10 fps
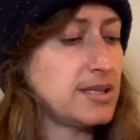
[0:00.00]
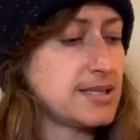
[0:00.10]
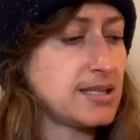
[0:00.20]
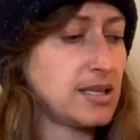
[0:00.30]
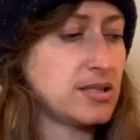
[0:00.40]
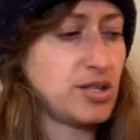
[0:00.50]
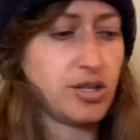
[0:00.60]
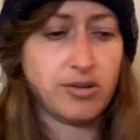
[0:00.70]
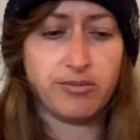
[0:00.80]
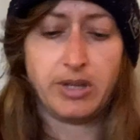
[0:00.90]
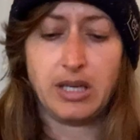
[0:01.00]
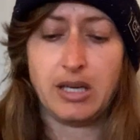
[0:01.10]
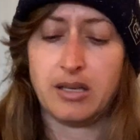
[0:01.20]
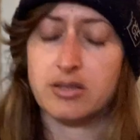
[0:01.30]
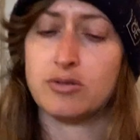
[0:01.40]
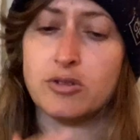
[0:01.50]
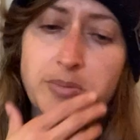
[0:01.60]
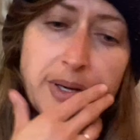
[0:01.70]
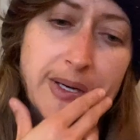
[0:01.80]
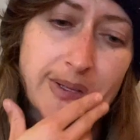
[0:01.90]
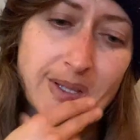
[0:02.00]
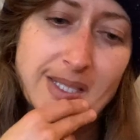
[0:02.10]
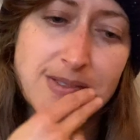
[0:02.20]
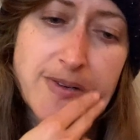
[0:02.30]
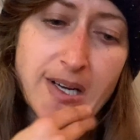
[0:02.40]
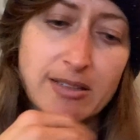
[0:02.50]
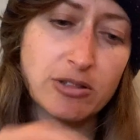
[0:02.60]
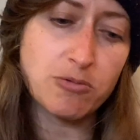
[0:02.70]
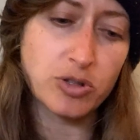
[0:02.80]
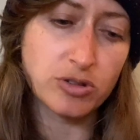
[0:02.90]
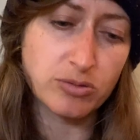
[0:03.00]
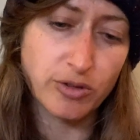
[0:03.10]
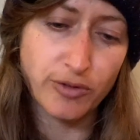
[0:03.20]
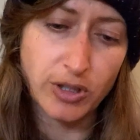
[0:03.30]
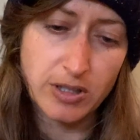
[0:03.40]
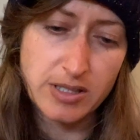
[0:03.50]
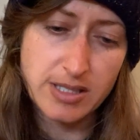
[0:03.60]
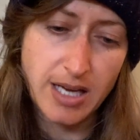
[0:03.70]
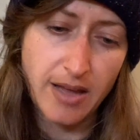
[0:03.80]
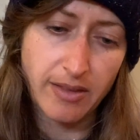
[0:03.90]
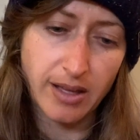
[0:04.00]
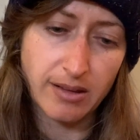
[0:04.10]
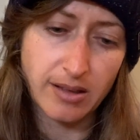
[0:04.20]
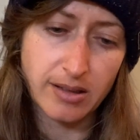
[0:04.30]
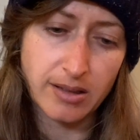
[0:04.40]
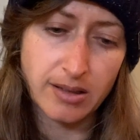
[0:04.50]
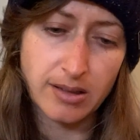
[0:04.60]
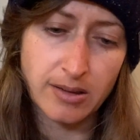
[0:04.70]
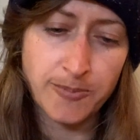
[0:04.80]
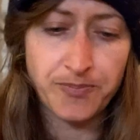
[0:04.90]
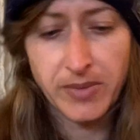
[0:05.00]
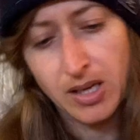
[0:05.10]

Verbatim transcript: Let's dig into your reading, Scorpio. So we got the World reversed and then the